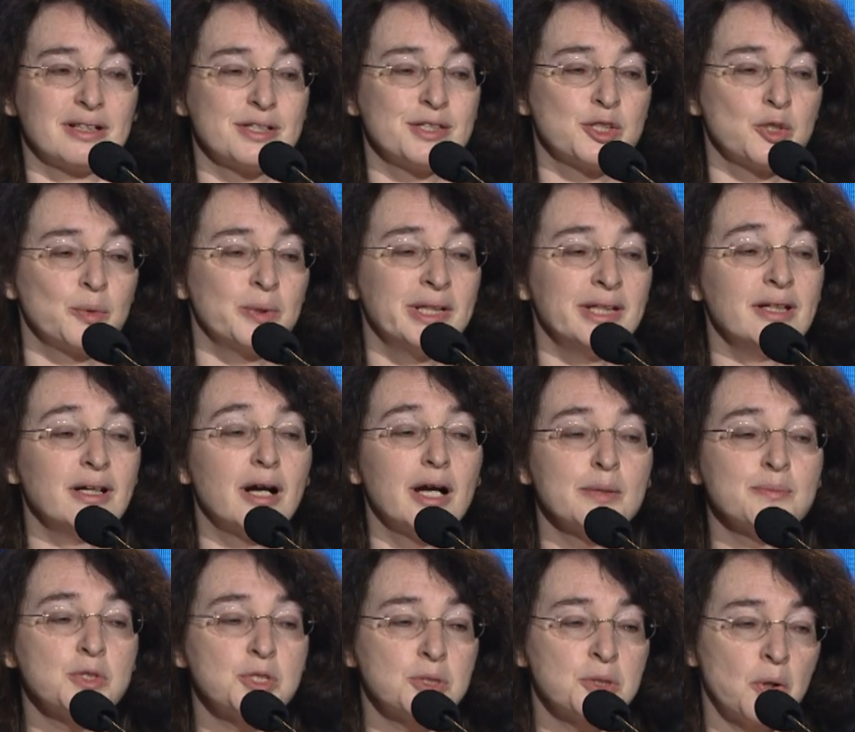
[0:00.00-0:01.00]
So here I'm
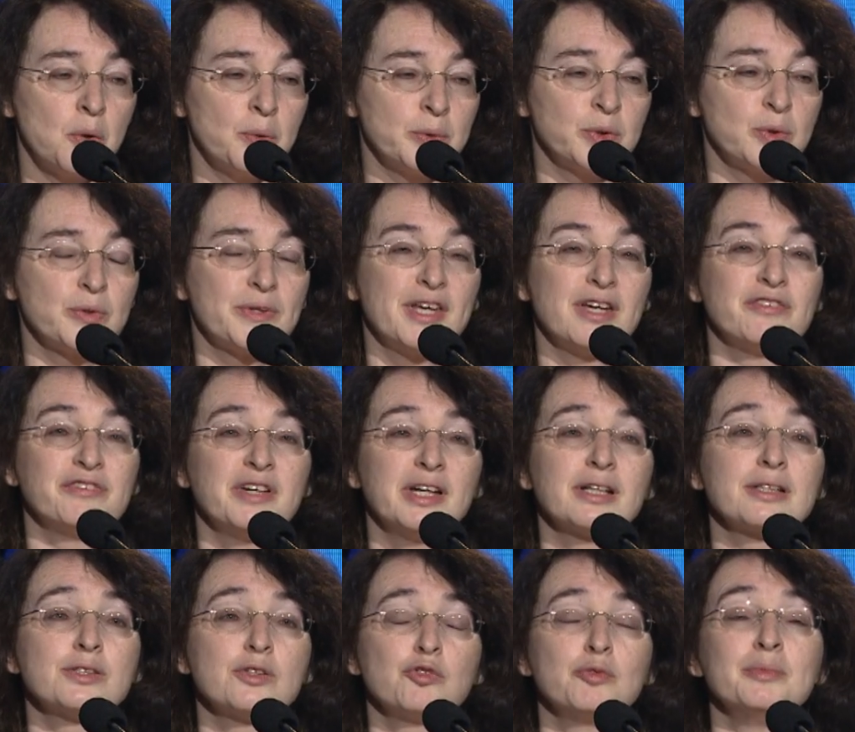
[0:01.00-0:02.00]
showing you the
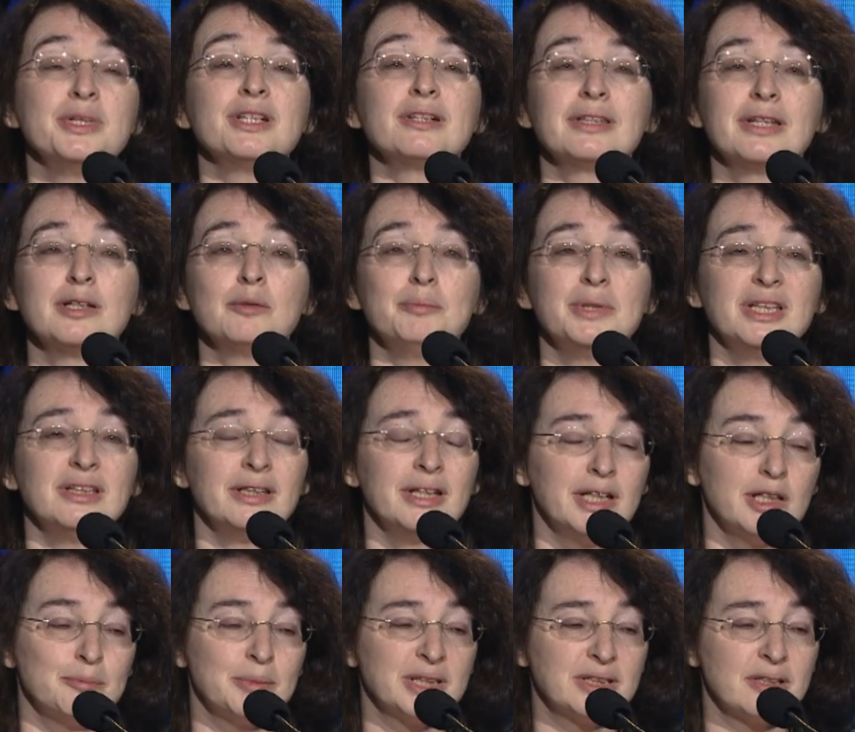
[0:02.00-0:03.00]
effects of miR-10b
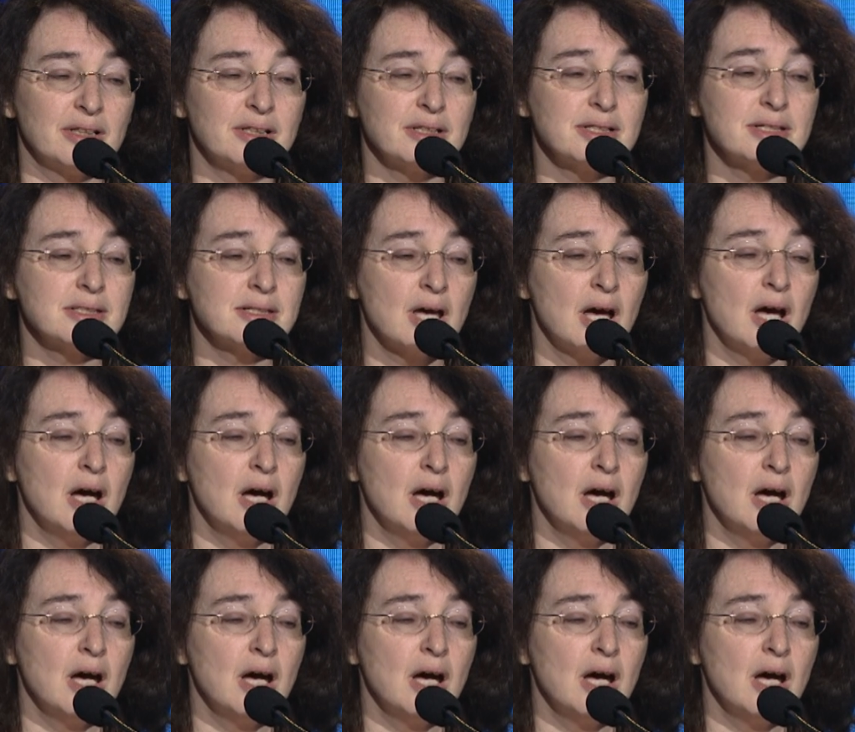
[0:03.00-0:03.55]
inhibitors.